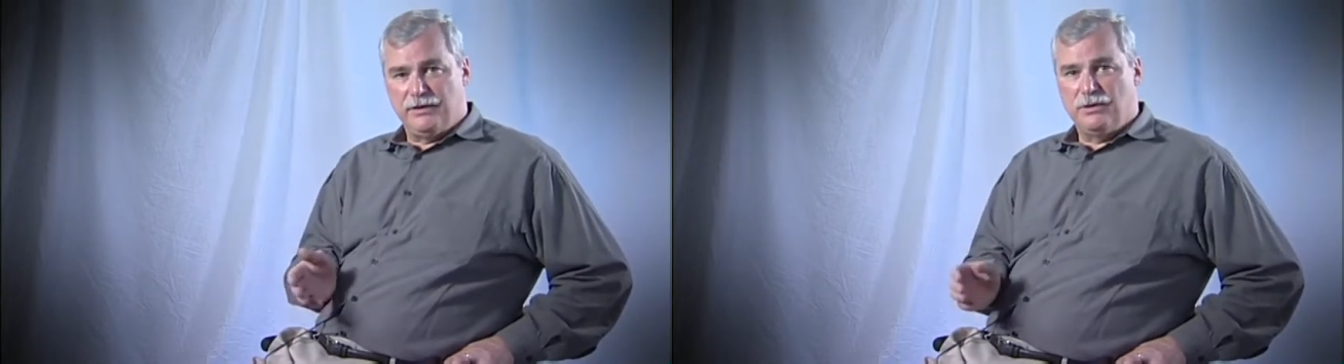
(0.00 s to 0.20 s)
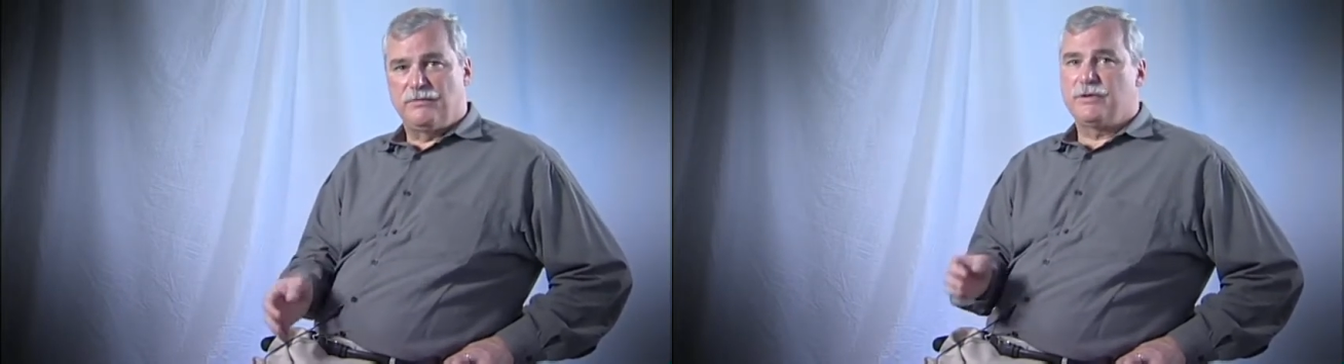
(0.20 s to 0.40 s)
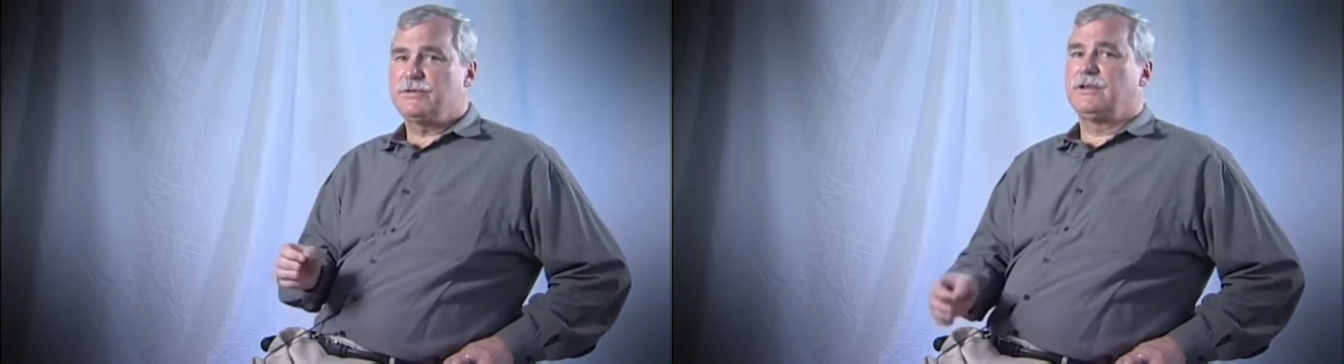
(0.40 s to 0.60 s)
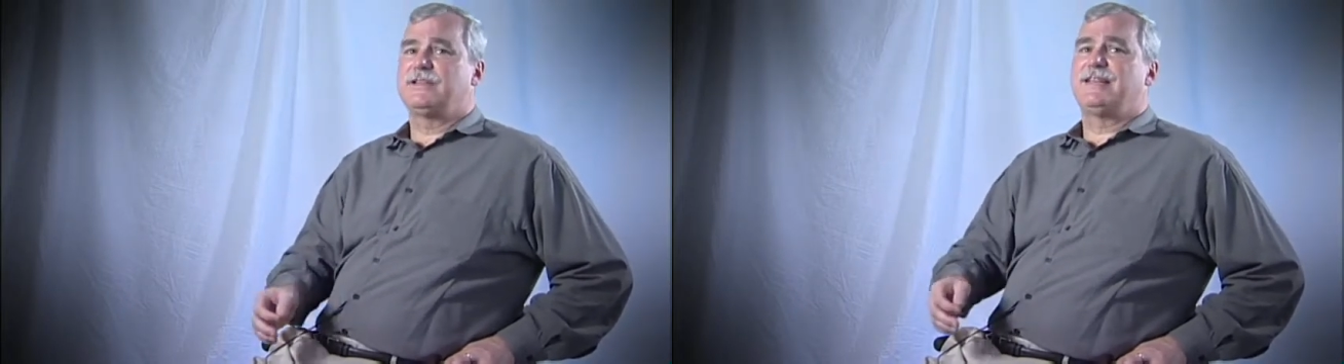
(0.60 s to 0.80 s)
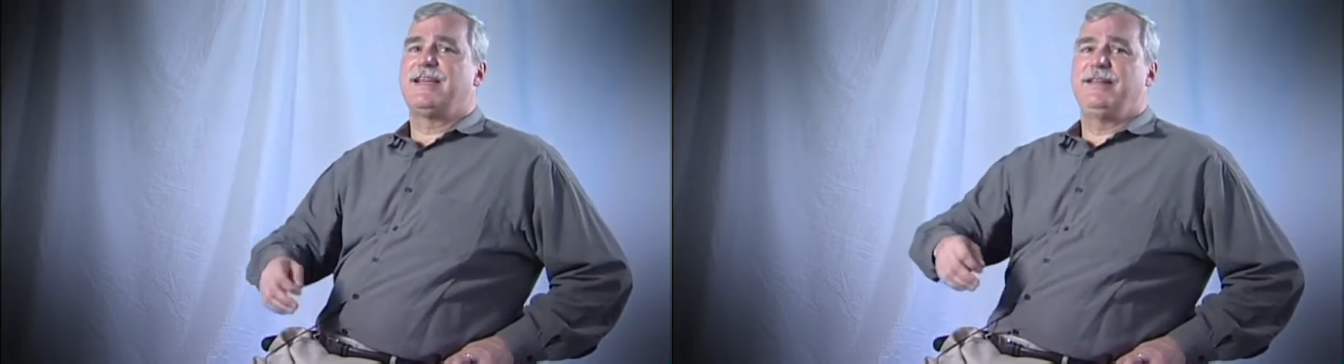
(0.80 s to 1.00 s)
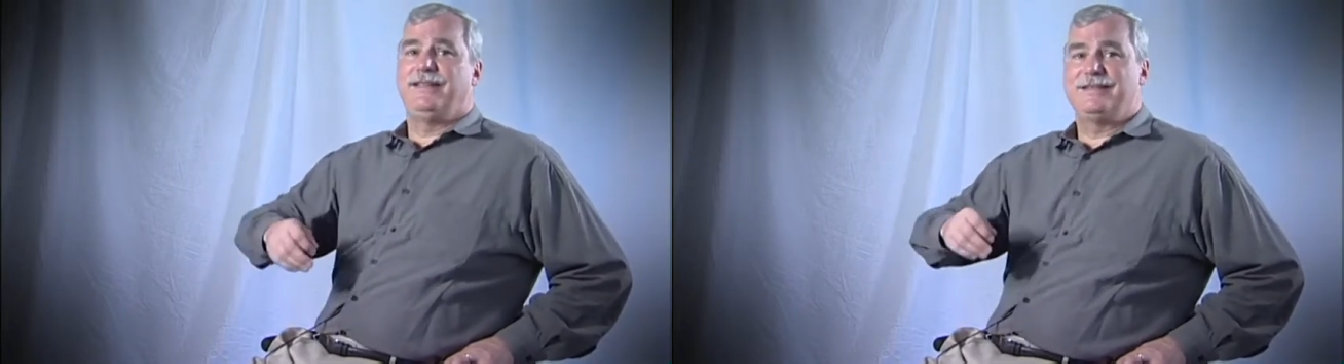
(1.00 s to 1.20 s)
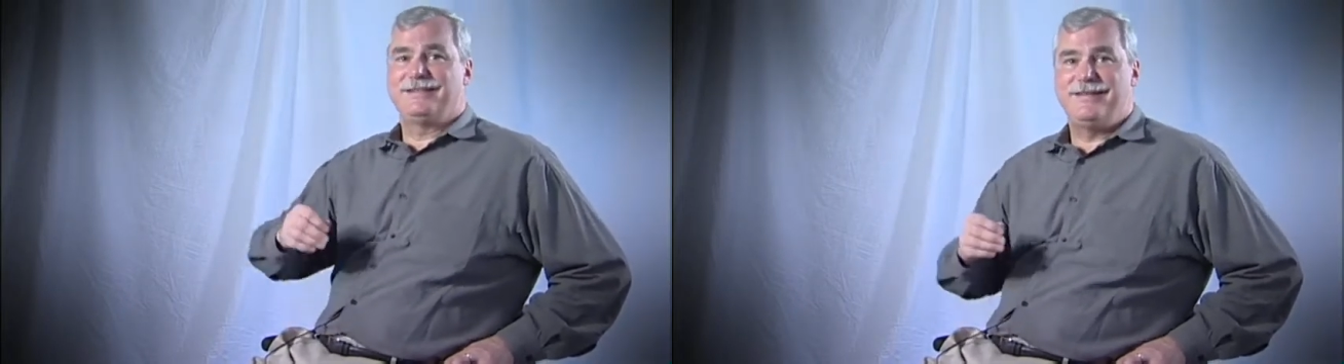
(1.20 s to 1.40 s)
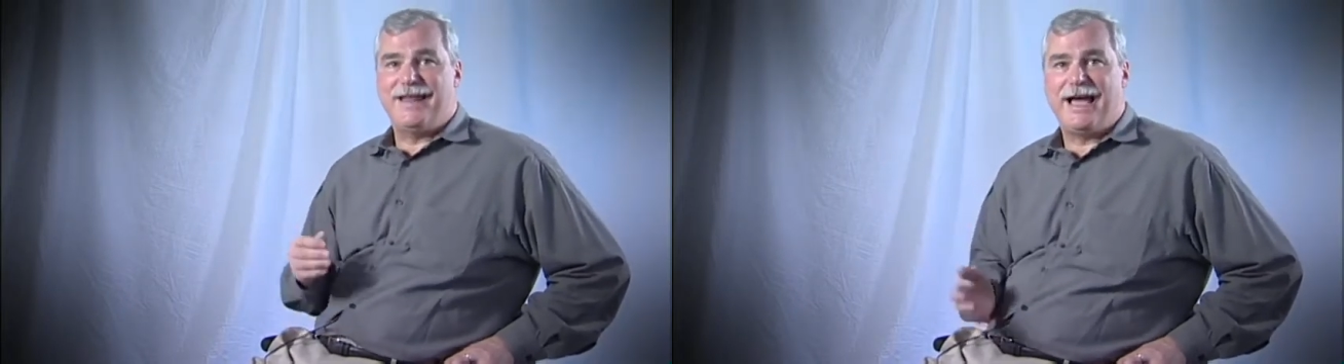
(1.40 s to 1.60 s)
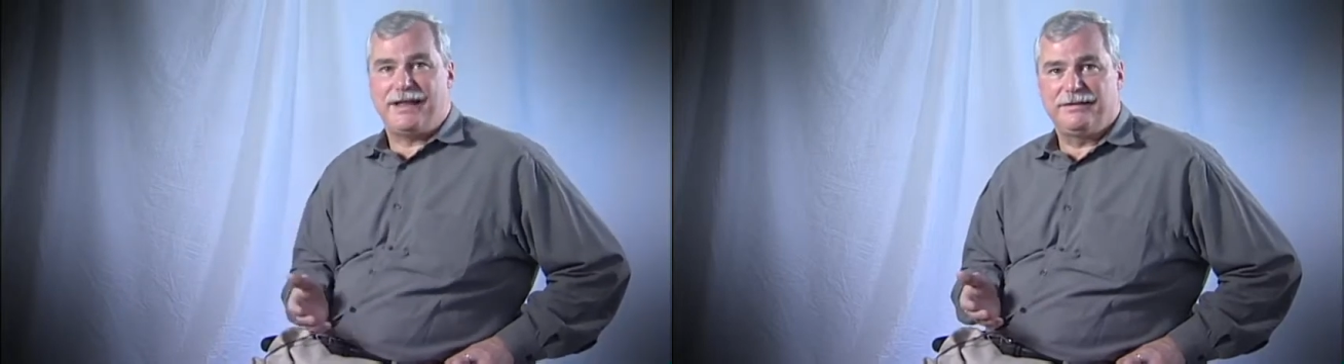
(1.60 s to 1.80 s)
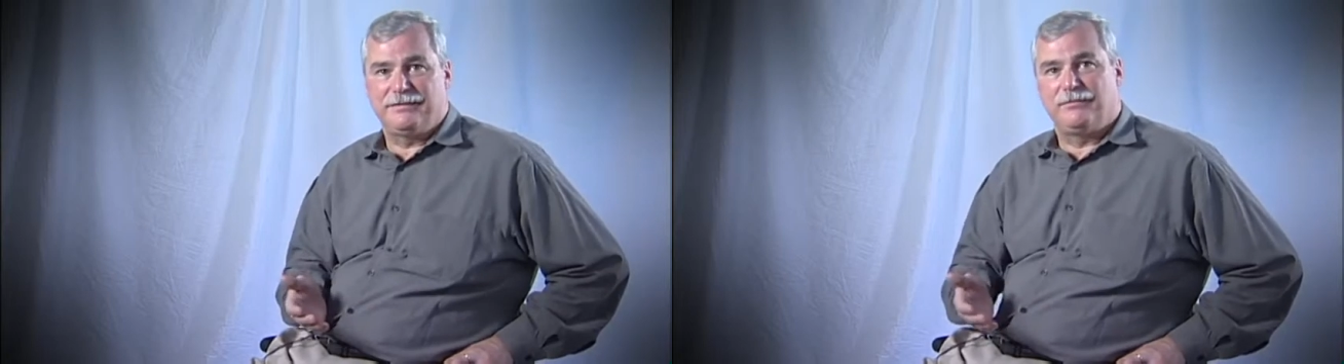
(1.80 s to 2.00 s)
Universal design is
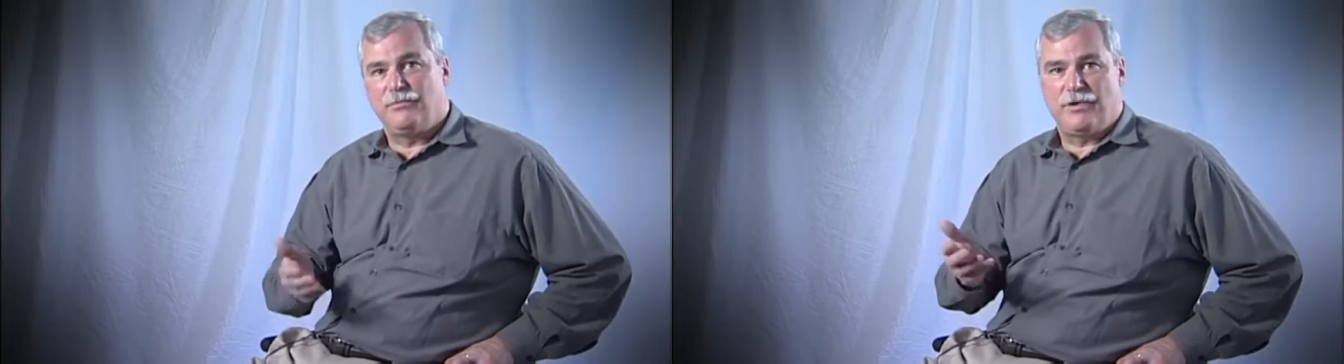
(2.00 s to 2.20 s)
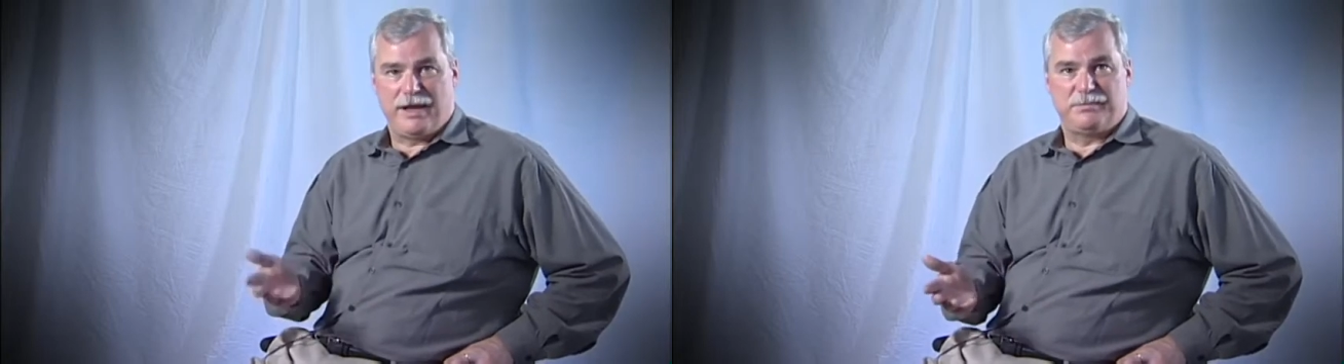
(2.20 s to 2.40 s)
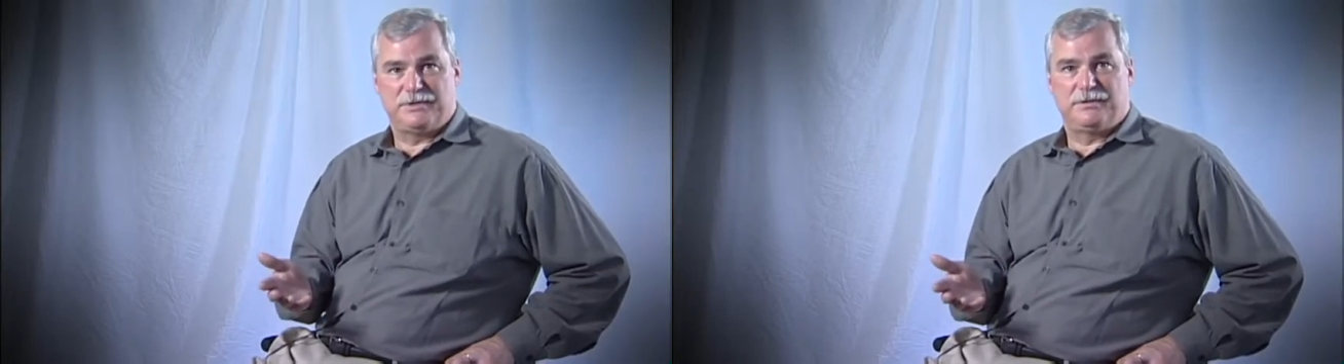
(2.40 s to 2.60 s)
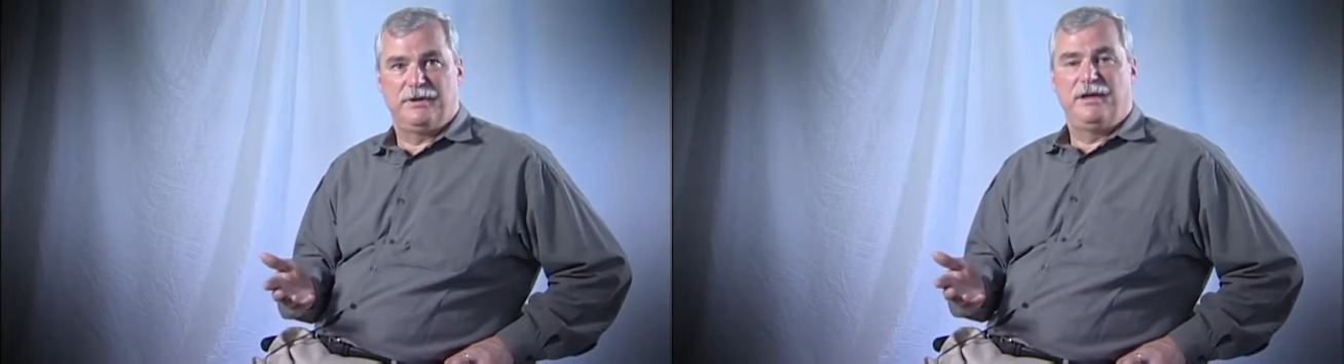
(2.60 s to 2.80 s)
not ramps.